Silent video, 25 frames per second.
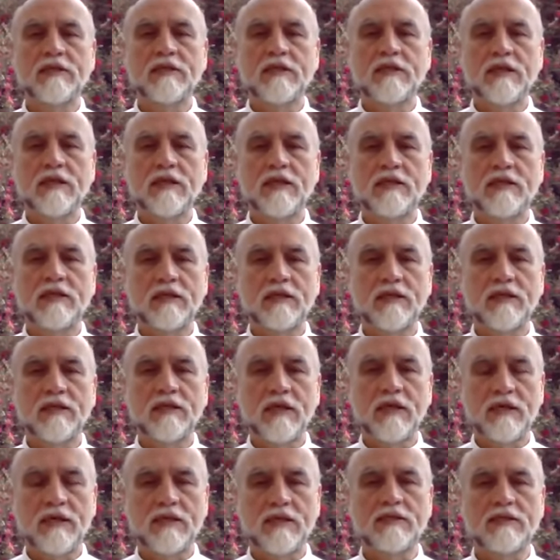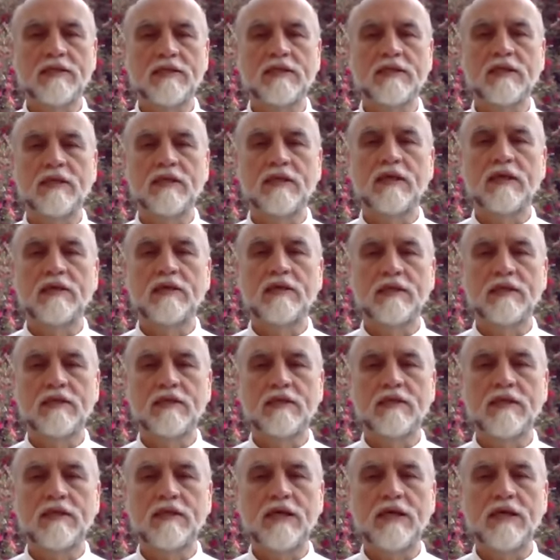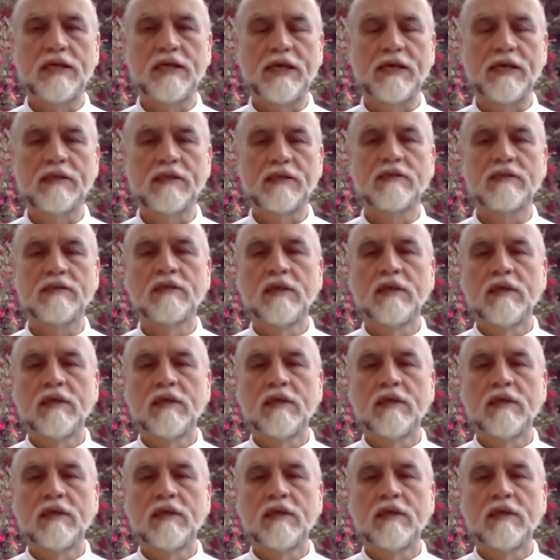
and again and again